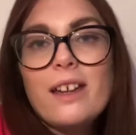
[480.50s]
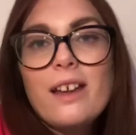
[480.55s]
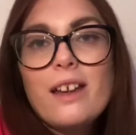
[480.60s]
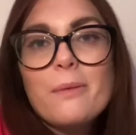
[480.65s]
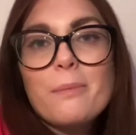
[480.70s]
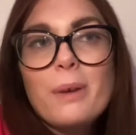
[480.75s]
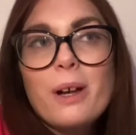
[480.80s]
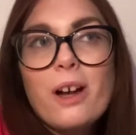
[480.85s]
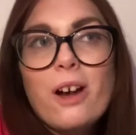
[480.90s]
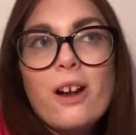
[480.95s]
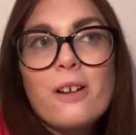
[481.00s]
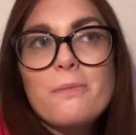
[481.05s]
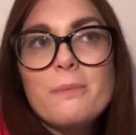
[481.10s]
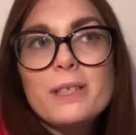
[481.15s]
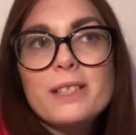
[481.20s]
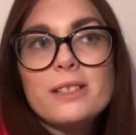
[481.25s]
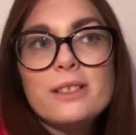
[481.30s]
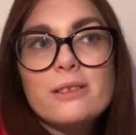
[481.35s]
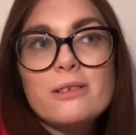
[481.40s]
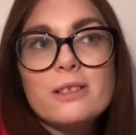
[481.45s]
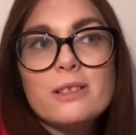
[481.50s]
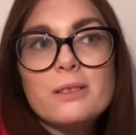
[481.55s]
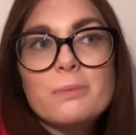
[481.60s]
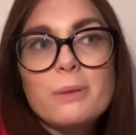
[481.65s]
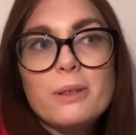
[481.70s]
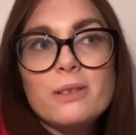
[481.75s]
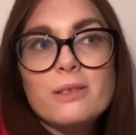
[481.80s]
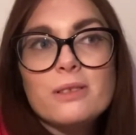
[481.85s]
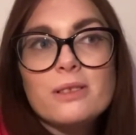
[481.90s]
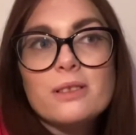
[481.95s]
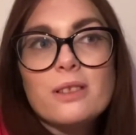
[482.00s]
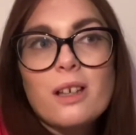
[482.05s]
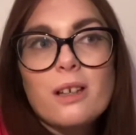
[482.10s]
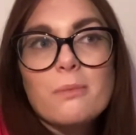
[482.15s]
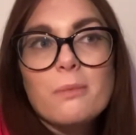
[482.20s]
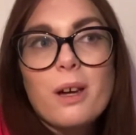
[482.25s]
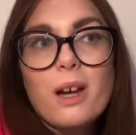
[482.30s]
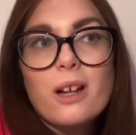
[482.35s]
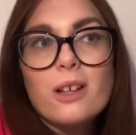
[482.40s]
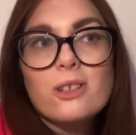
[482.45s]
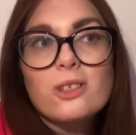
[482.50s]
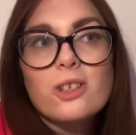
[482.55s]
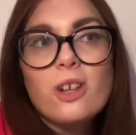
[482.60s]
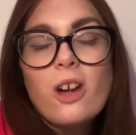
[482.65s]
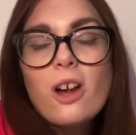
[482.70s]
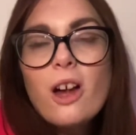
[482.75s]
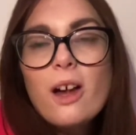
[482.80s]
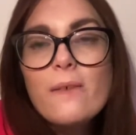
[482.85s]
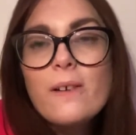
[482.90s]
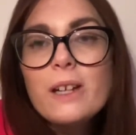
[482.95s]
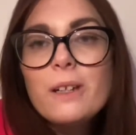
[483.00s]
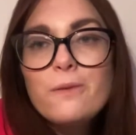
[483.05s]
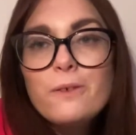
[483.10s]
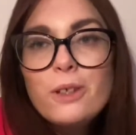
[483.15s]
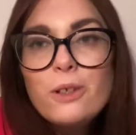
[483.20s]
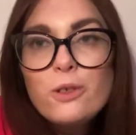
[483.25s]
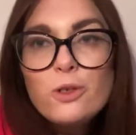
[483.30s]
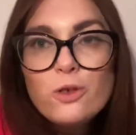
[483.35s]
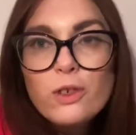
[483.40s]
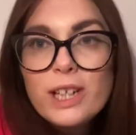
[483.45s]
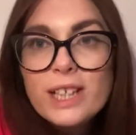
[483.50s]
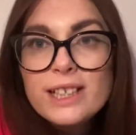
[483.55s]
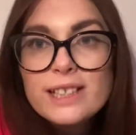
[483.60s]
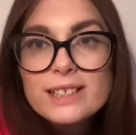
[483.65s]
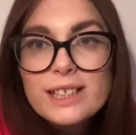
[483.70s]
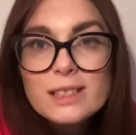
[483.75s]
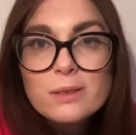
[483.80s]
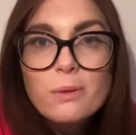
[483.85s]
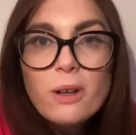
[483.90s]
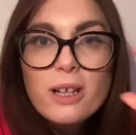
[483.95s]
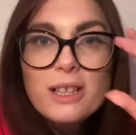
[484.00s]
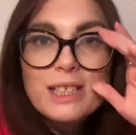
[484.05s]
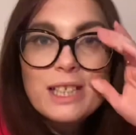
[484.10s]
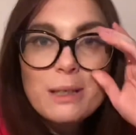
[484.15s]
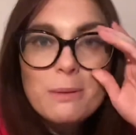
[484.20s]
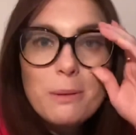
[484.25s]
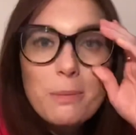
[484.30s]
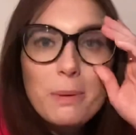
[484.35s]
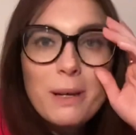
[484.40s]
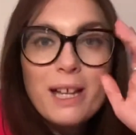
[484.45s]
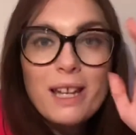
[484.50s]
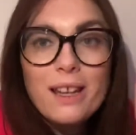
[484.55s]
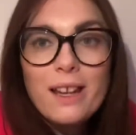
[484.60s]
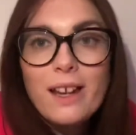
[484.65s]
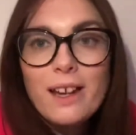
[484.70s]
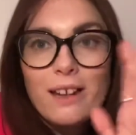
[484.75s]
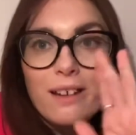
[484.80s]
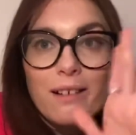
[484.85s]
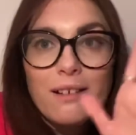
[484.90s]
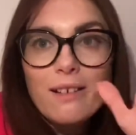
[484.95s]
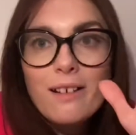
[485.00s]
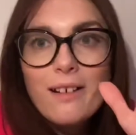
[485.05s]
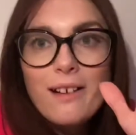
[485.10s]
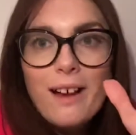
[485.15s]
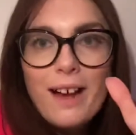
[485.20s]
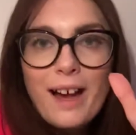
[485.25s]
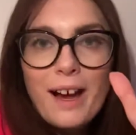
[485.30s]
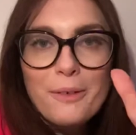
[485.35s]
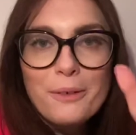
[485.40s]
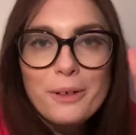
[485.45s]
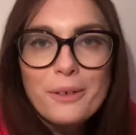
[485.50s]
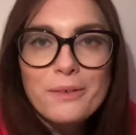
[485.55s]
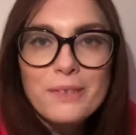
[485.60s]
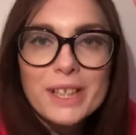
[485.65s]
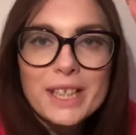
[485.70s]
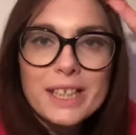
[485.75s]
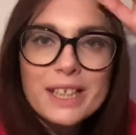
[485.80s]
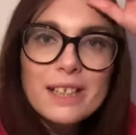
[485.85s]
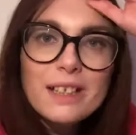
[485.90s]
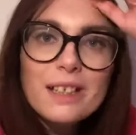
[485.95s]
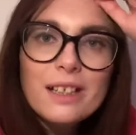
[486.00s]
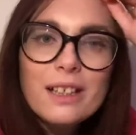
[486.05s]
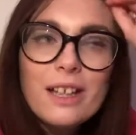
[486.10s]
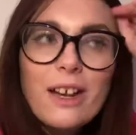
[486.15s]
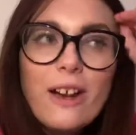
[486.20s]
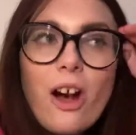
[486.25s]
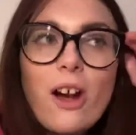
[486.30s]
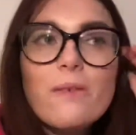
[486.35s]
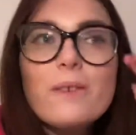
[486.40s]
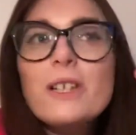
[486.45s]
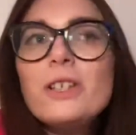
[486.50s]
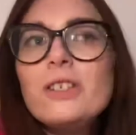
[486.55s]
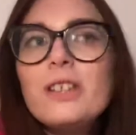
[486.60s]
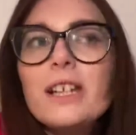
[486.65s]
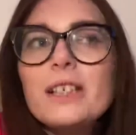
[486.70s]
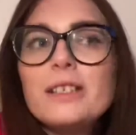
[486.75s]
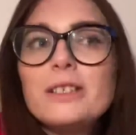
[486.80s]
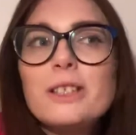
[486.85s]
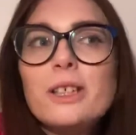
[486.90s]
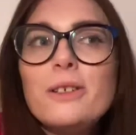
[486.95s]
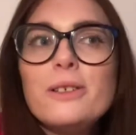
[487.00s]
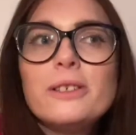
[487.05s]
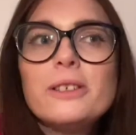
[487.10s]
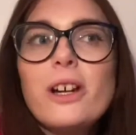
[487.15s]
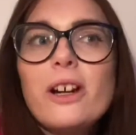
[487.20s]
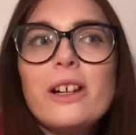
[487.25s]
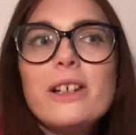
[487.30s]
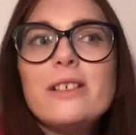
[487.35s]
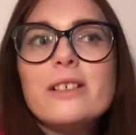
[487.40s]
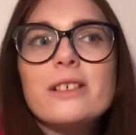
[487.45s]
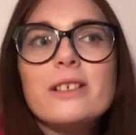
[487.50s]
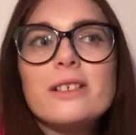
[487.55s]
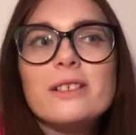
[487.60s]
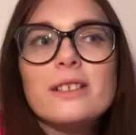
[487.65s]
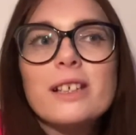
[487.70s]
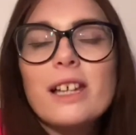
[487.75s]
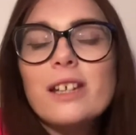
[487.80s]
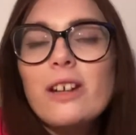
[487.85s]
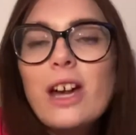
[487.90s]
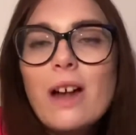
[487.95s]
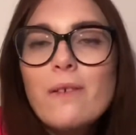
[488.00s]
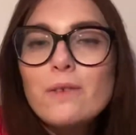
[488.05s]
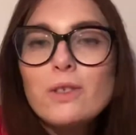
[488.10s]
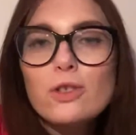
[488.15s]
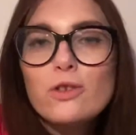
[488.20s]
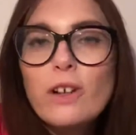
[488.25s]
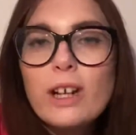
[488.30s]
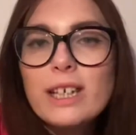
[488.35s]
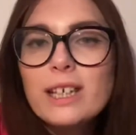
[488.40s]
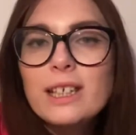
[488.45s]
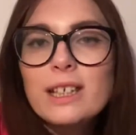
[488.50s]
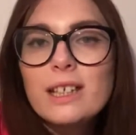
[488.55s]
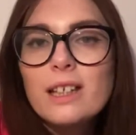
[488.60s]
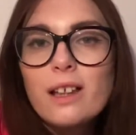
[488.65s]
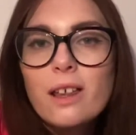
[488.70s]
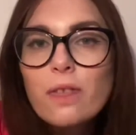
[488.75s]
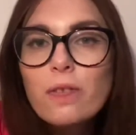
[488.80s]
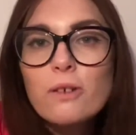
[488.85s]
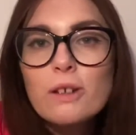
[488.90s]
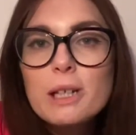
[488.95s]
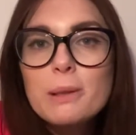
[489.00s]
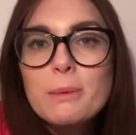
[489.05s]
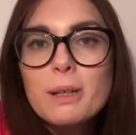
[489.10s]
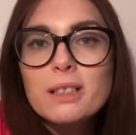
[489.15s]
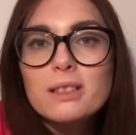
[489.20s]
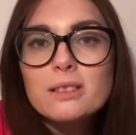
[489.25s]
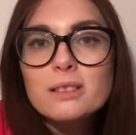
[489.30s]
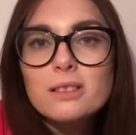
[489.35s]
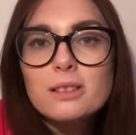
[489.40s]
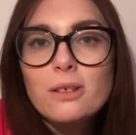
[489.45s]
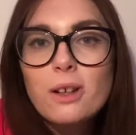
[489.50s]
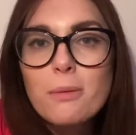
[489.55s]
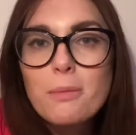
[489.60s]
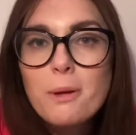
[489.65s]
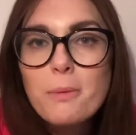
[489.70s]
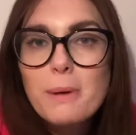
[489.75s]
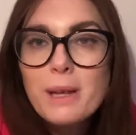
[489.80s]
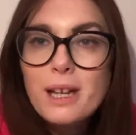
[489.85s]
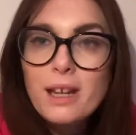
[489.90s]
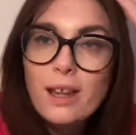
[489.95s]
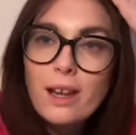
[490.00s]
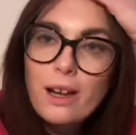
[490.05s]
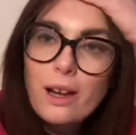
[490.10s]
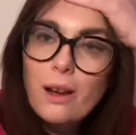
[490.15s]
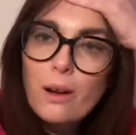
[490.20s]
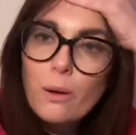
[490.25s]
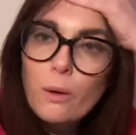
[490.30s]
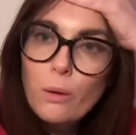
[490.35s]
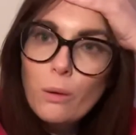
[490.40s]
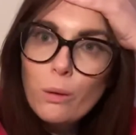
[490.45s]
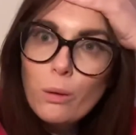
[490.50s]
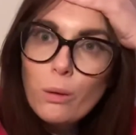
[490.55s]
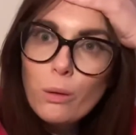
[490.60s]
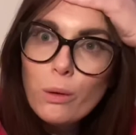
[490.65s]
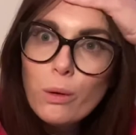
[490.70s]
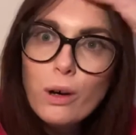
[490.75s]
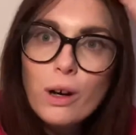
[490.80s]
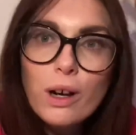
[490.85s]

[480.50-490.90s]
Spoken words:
but I've missed Spoons so much. I've had a few drinks, that's why I seem a bit like out of it. Like, I've literally had 2 ciders and I haven't drank in like 3 months, so I'm a bit like, ooh.